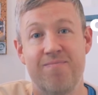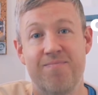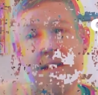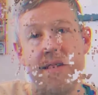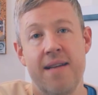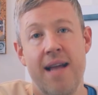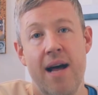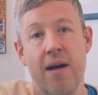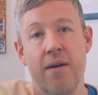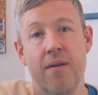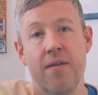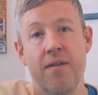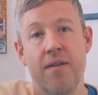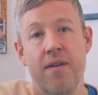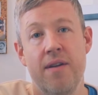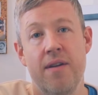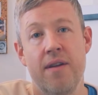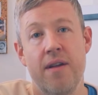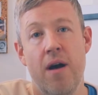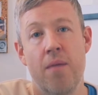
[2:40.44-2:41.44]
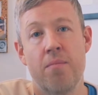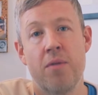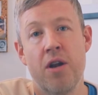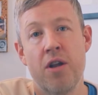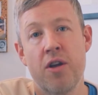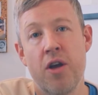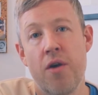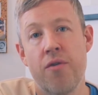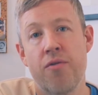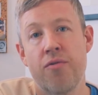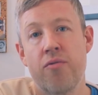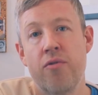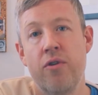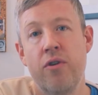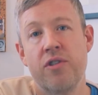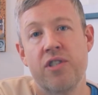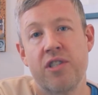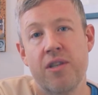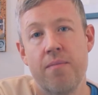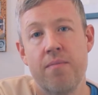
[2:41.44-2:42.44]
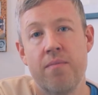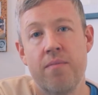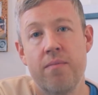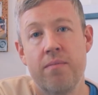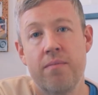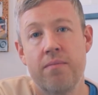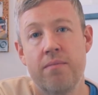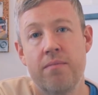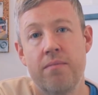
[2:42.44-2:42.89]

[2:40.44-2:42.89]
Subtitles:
Now, I'm going to go through some